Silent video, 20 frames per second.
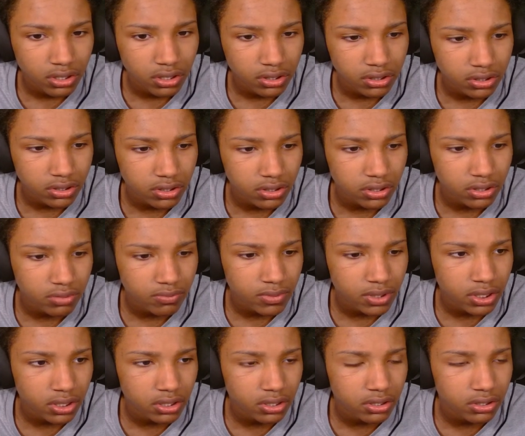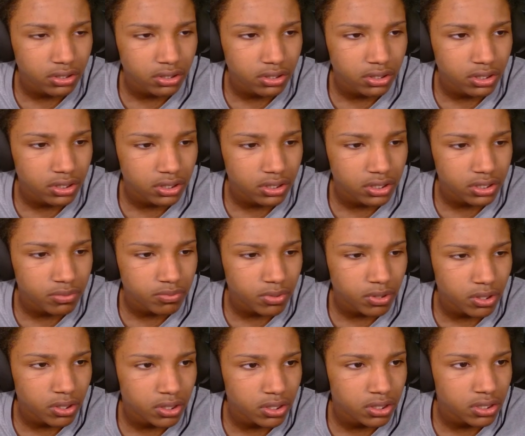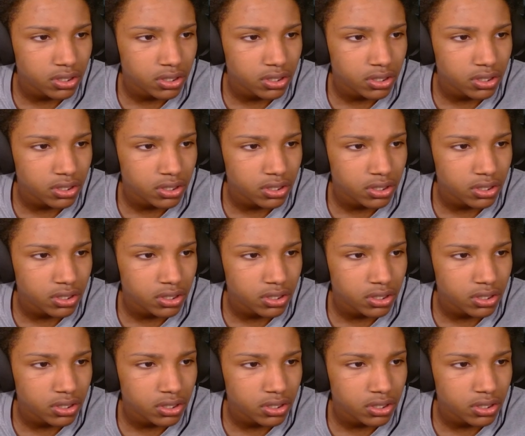him. Oh my goodness, bro.